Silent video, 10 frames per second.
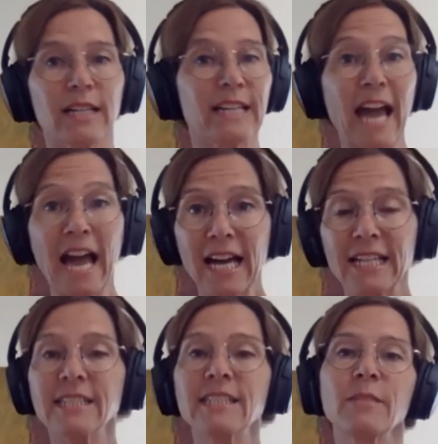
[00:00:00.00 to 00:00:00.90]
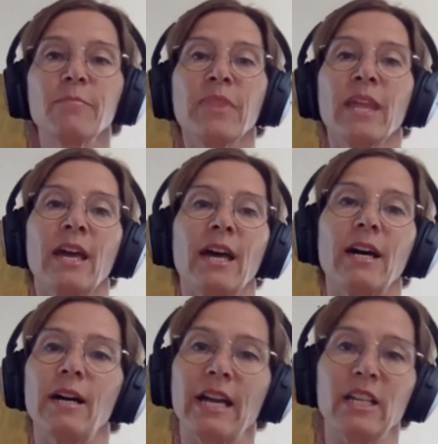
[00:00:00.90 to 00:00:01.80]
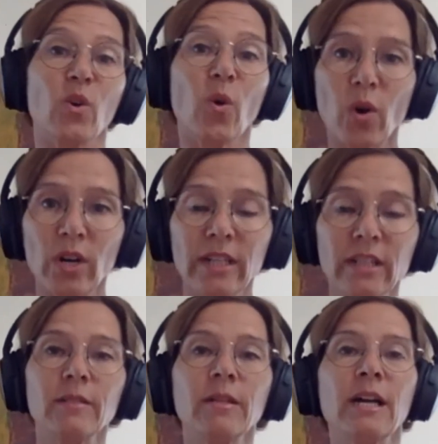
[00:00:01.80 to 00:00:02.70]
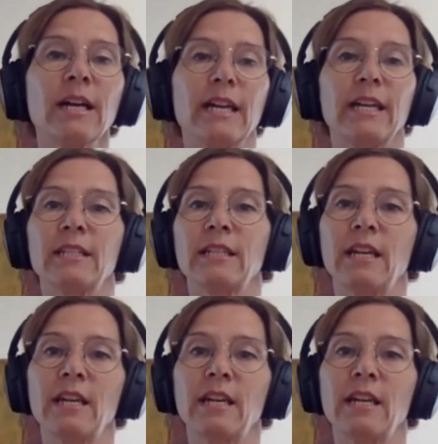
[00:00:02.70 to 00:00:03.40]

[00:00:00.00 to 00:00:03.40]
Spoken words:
gas and oil in